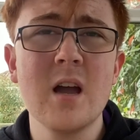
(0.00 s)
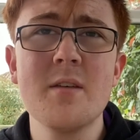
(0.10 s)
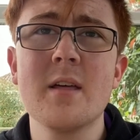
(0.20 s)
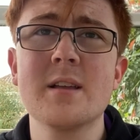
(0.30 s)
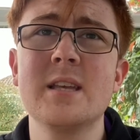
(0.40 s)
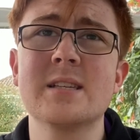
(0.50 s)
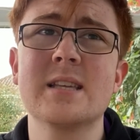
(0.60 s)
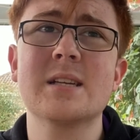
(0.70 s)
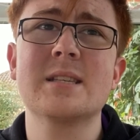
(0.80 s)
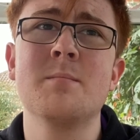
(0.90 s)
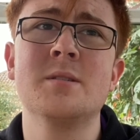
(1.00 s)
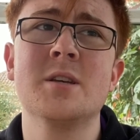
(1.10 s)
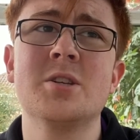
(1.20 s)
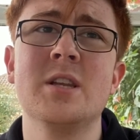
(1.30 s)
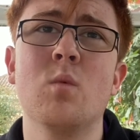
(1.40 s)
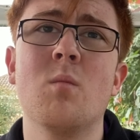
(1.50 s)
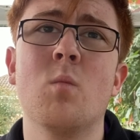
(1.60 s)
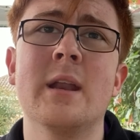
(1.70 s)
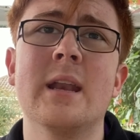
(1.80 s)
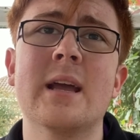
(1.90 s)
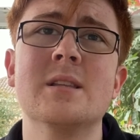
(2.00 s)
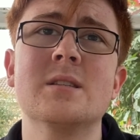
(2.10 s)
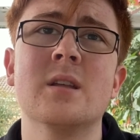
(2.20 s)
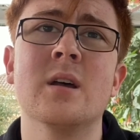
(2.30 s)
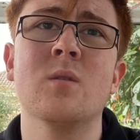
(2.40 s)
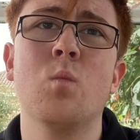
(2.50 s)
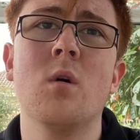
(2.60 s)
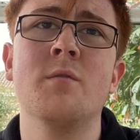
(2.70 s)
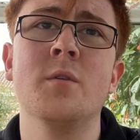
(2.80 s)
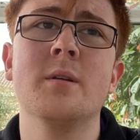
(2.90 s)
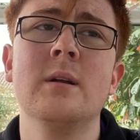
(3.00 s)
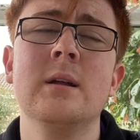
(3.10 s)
I think that's the exact same position he won one in against Watford